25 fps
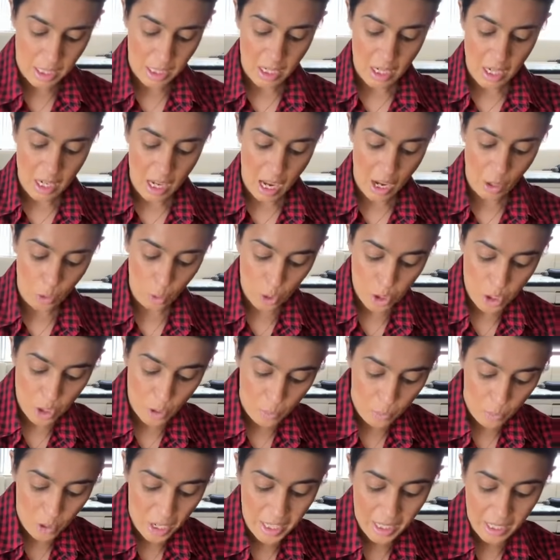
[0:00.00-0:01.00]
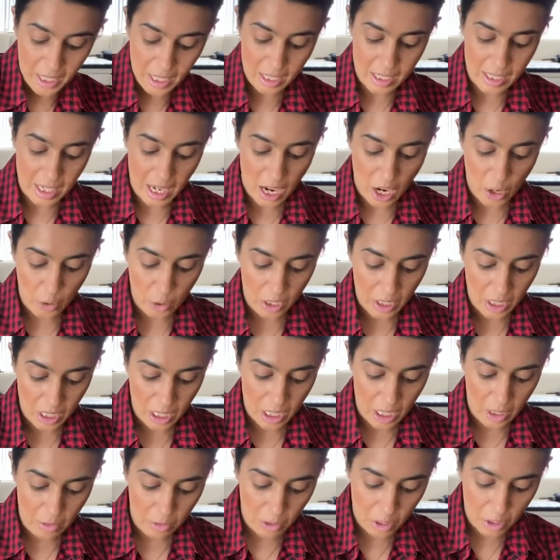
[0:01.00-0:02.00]
and also break it down
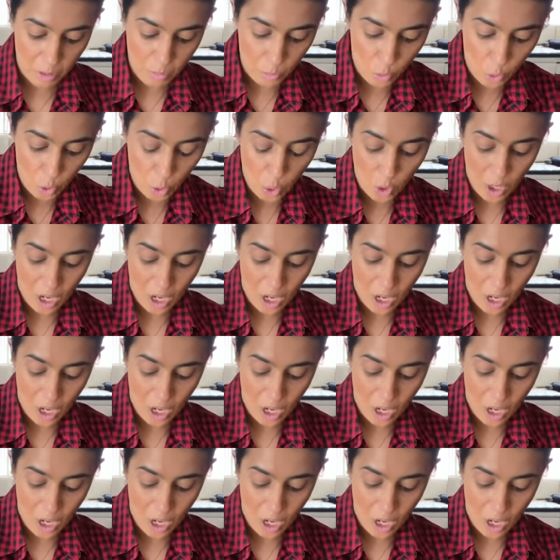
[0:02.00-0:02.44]
even more.